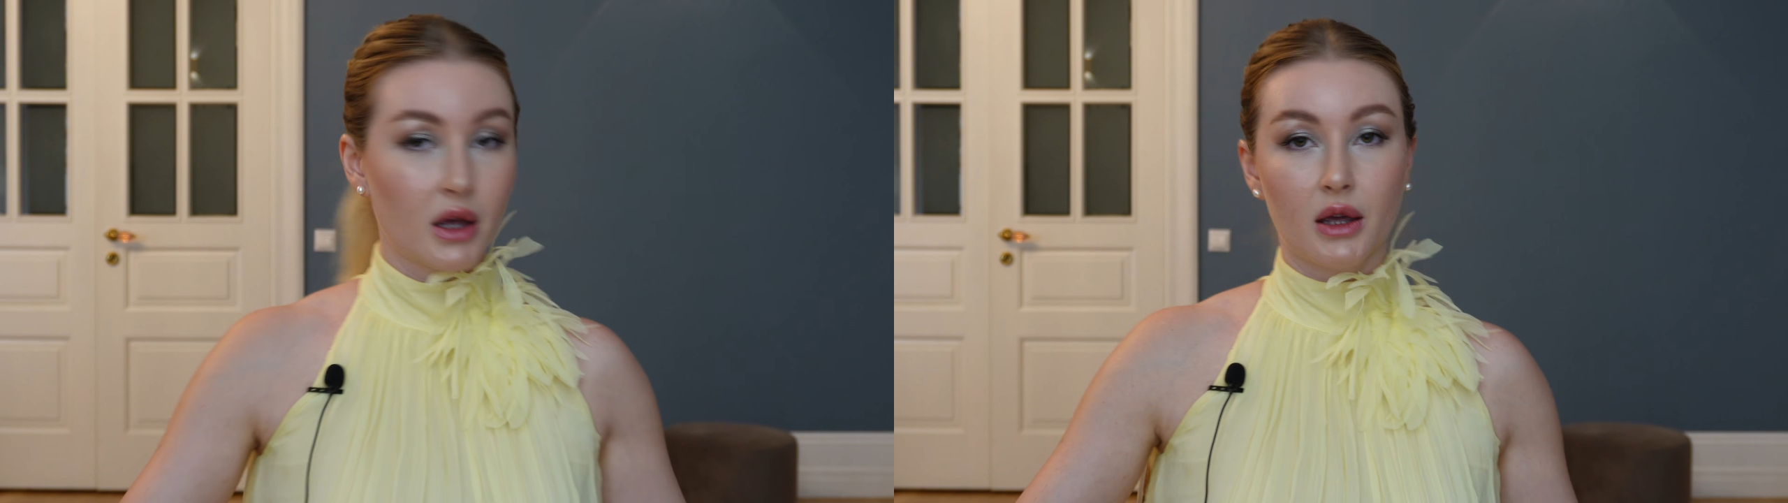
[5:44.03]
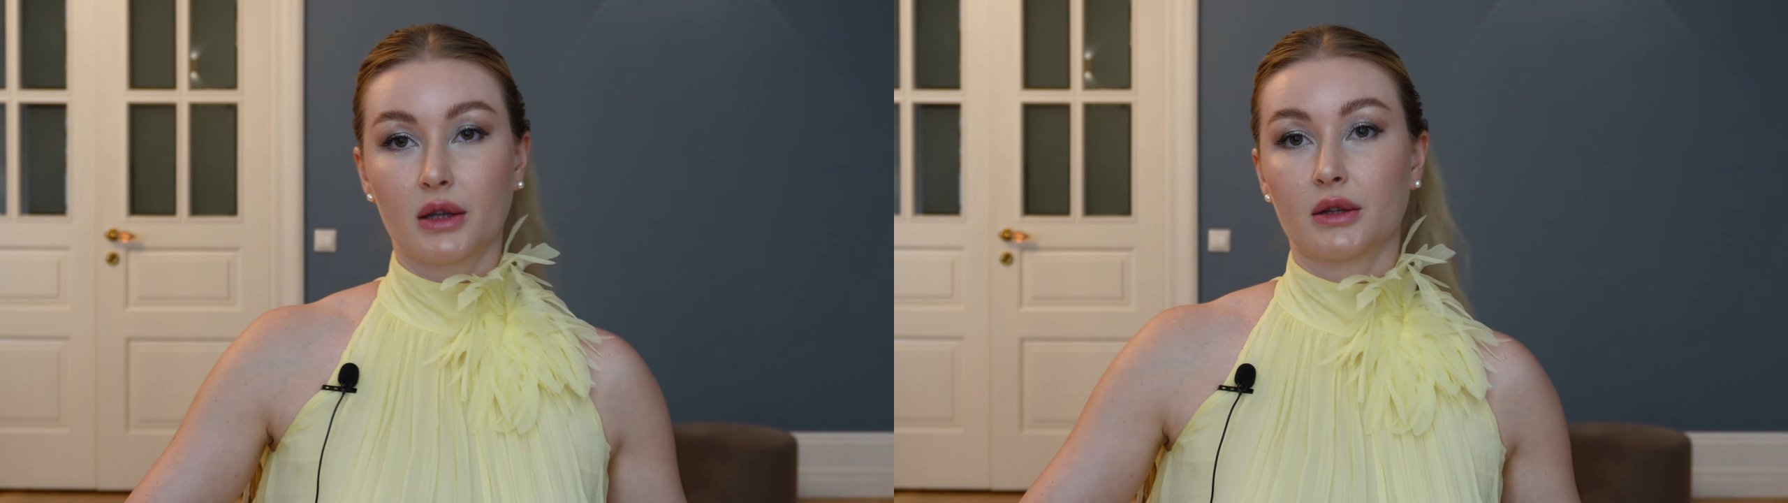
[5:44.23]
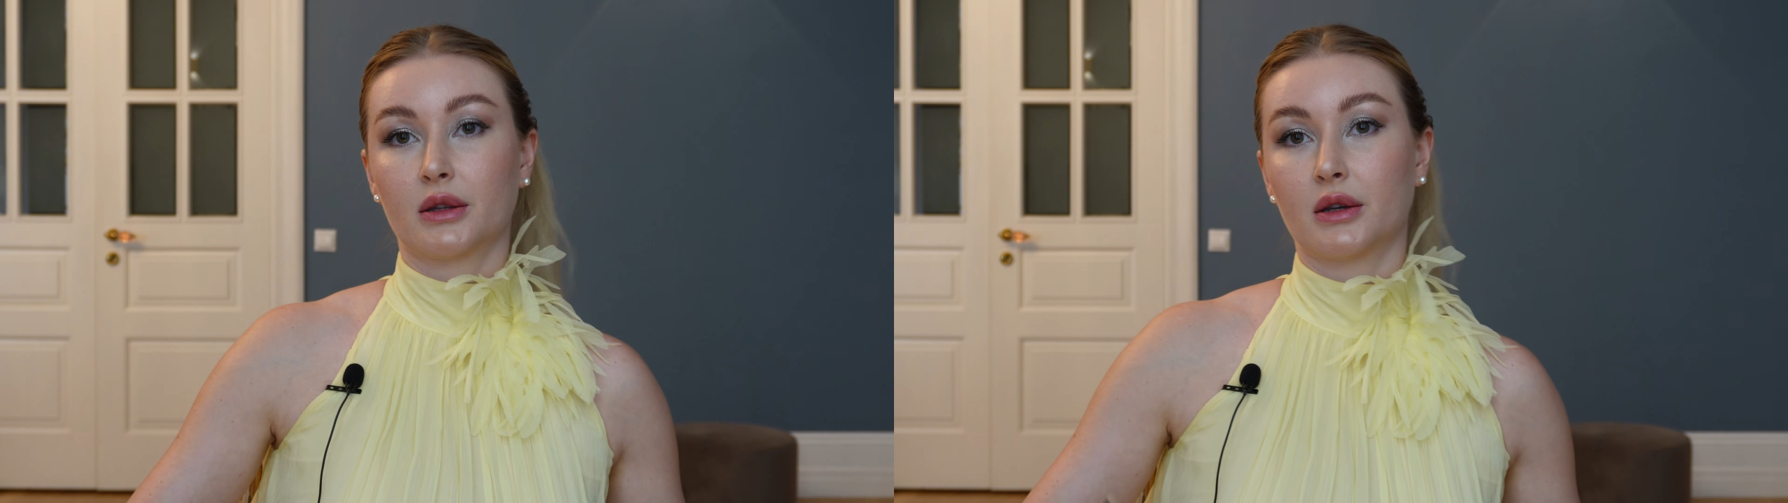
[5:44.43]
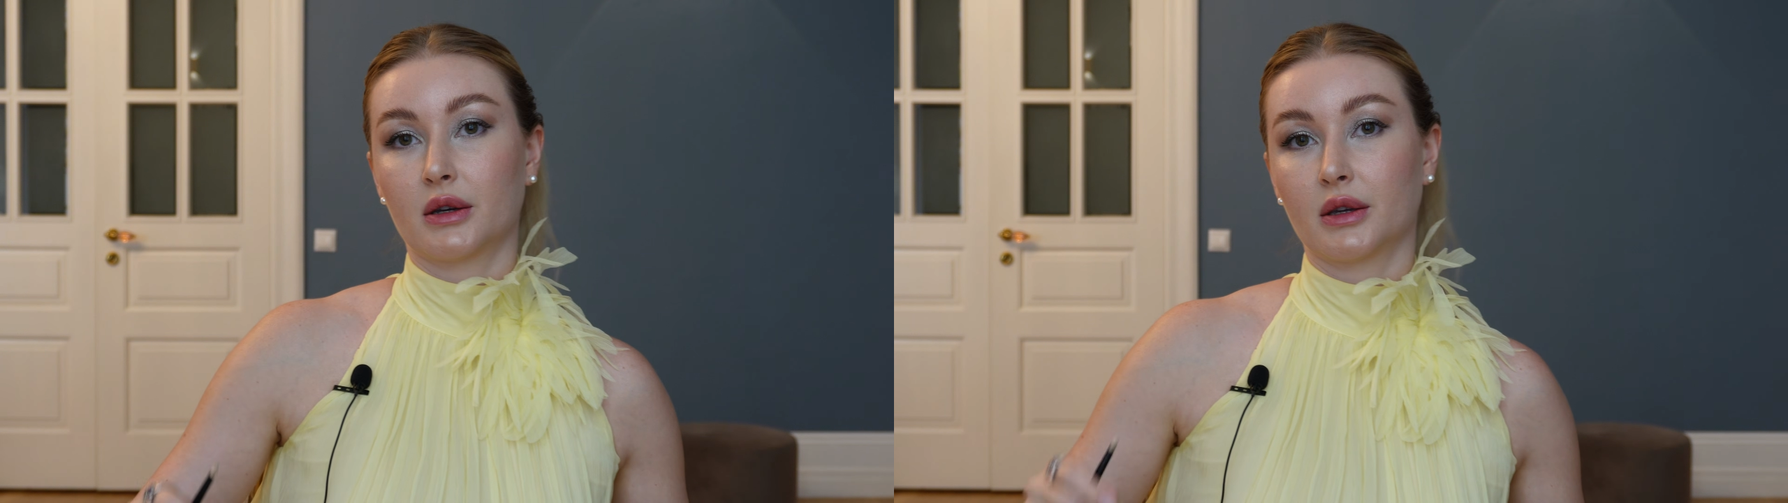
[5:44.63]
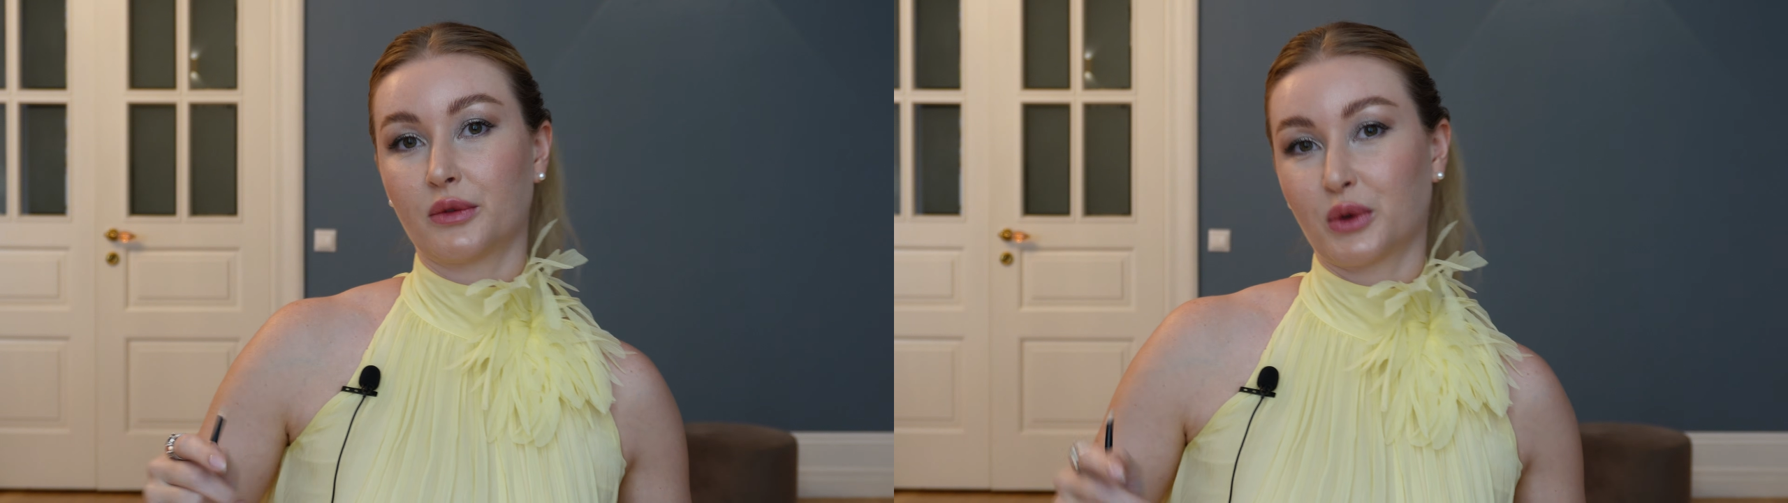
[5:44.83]
And
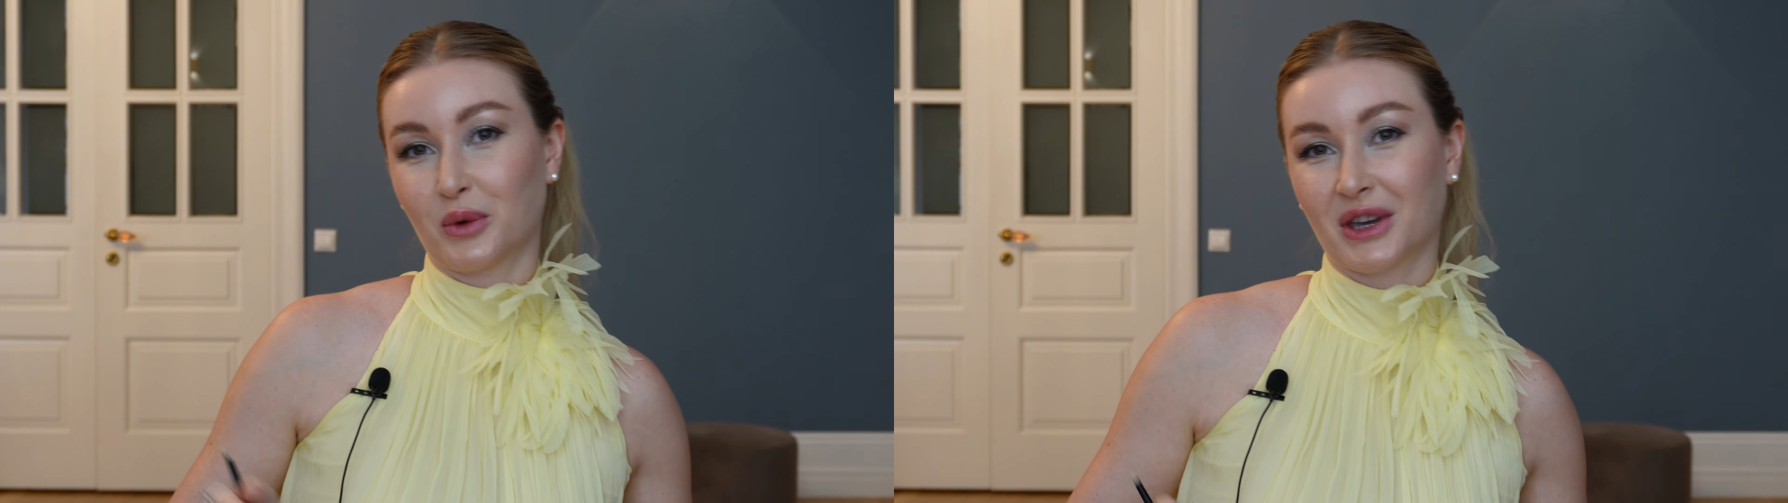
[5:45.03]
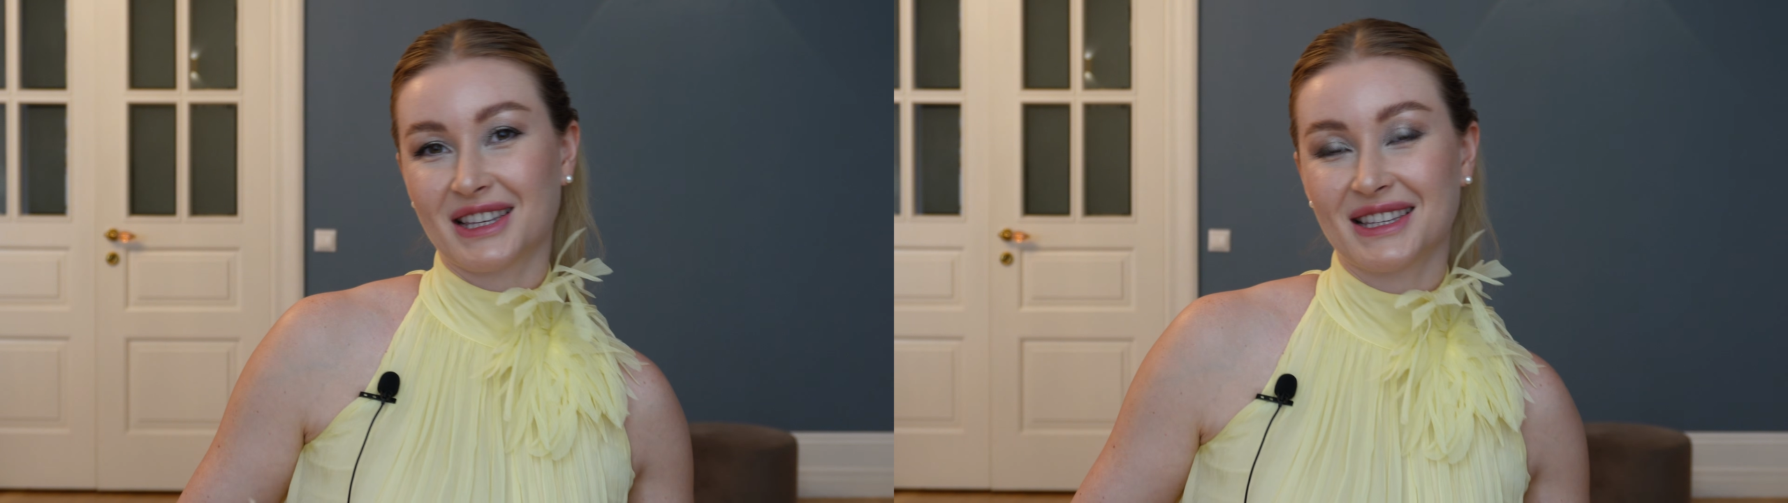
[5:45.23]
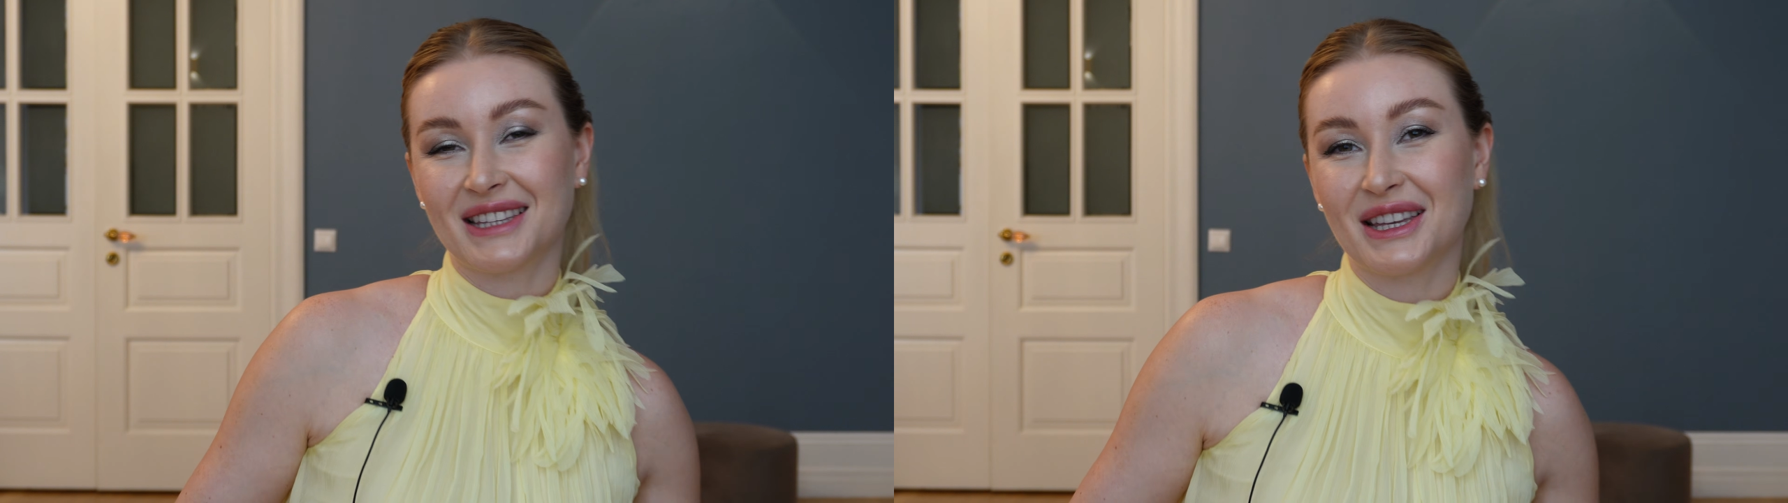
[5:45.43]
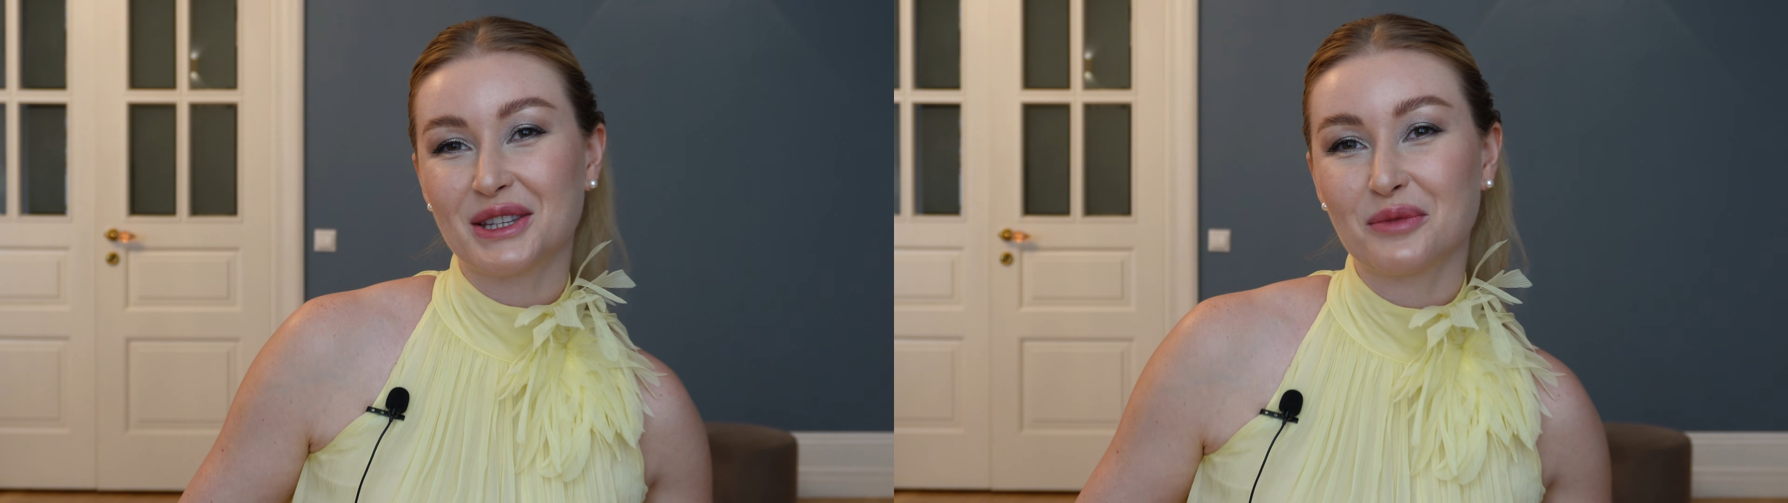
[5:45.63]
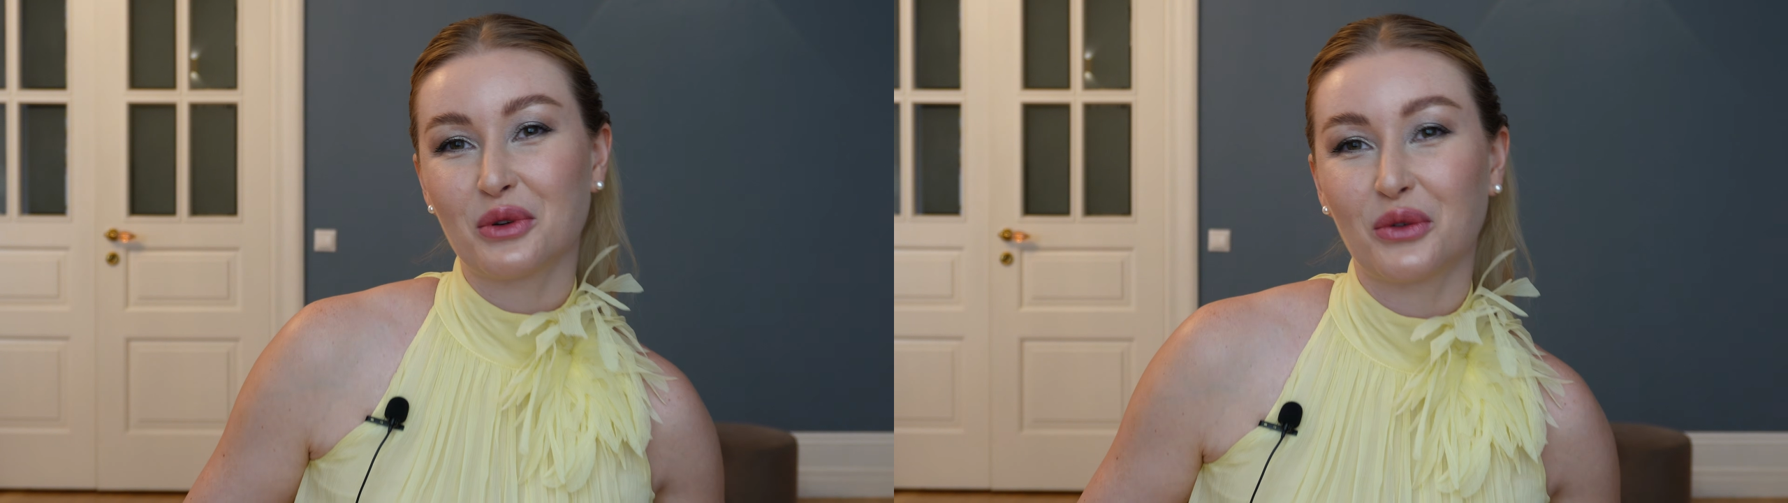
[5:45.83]
if you were
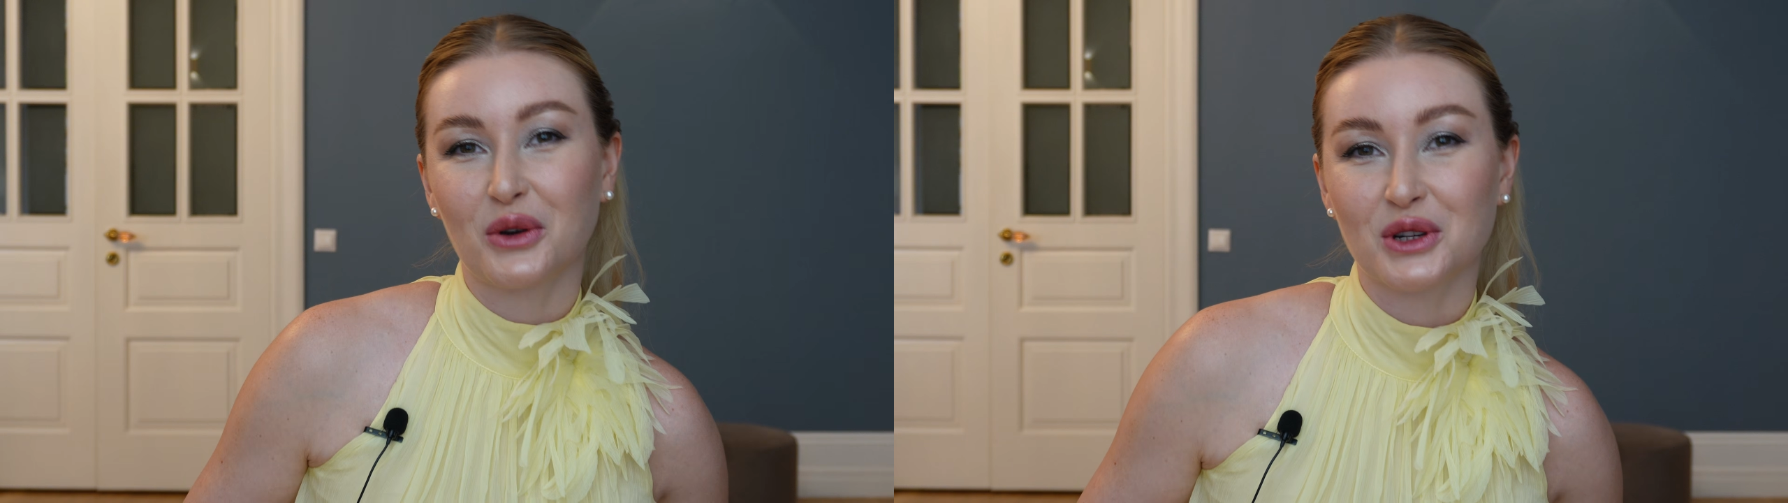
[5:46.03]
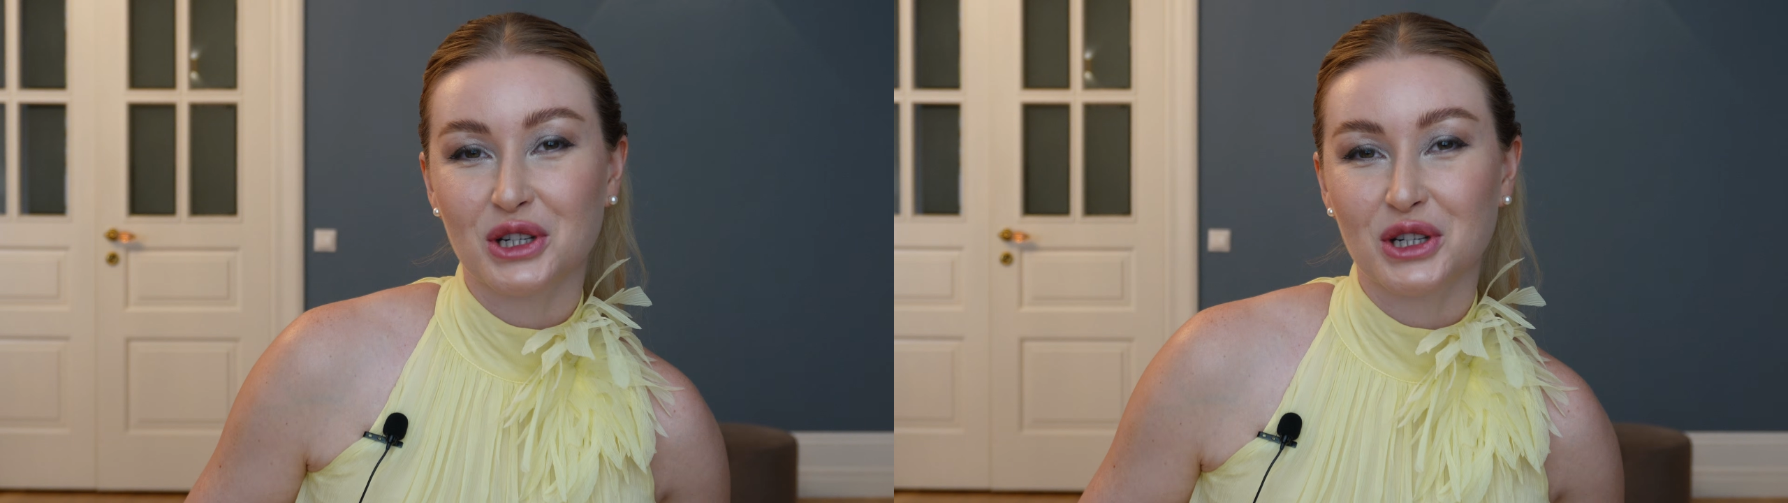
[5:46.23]
hesitating before,